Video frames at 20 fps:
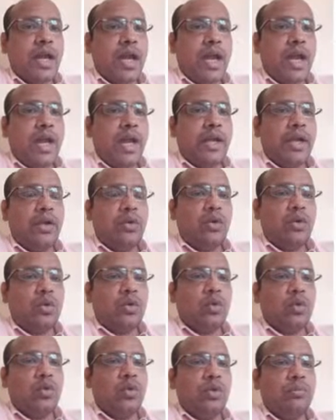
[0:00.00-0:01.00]
and
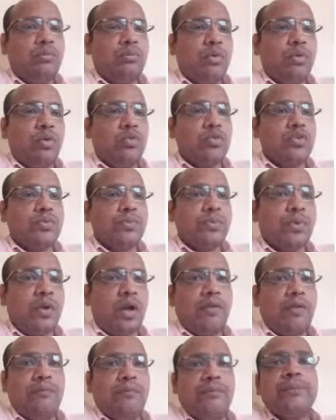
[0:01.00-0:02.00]
tool moves
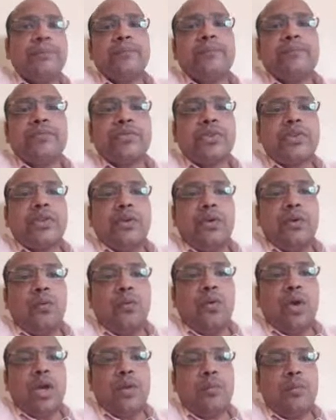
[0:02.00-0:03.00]
from
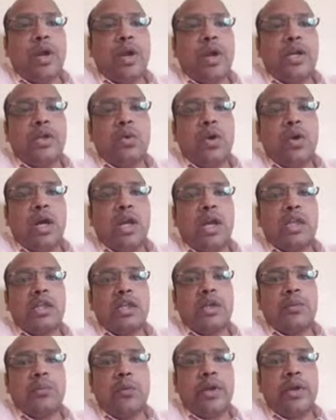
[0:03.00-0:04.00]
one point to
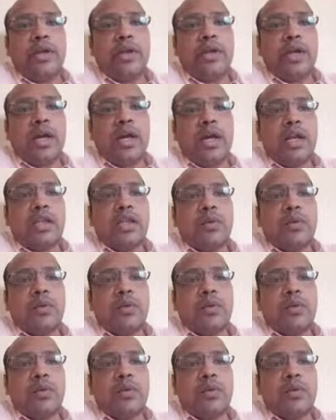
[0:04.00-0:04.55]
another point